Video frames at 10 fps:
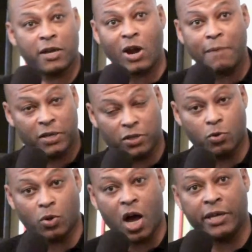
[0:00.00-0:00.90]
my grandmother,
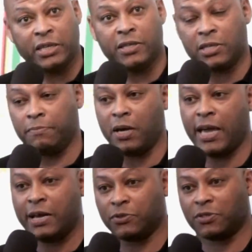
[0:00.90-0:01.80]
who were Guyanese, in my
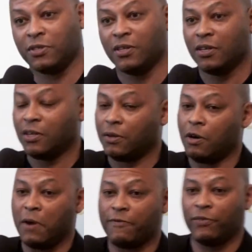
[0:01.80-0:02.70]
house,
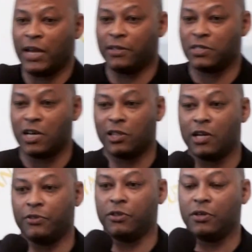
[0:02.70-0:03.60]
or my flat in South
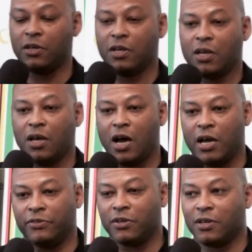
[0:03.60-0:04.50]
London.
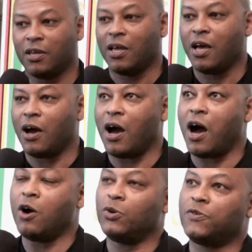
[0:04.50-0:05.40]
And
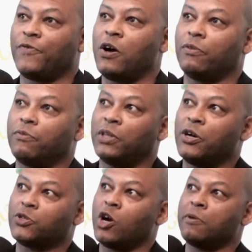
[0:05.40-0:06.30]
I always felt, when I
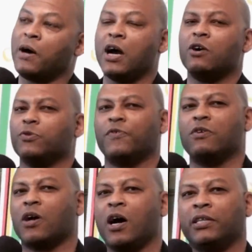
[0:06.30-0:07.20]
was growing up, I always
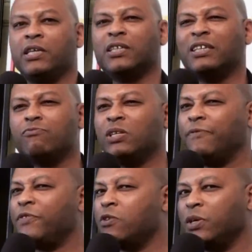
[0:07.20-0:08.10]
felt Guyanese. I didn't really
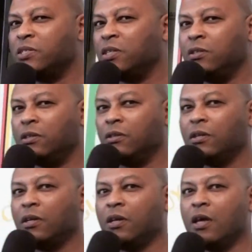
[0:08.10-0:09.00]
feel West Indian.
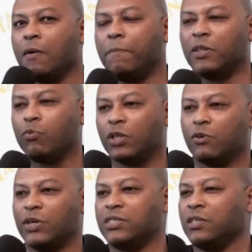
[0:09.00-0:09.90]
But what the
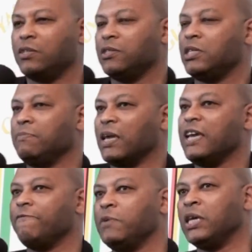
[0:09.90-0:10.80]
West Indian team
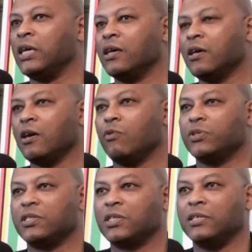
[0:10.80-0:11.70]
gave me
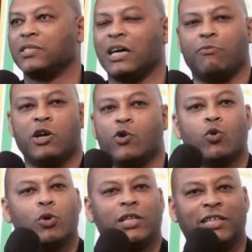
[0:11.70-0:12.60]
was a sense that we're
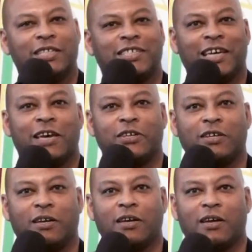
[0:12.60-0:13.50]
all in it together.
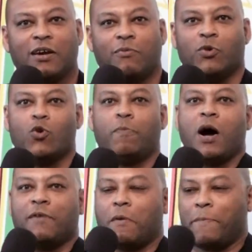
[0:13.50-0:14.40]
We're all
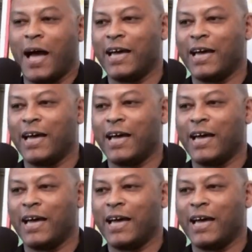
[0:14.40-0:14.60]
part of a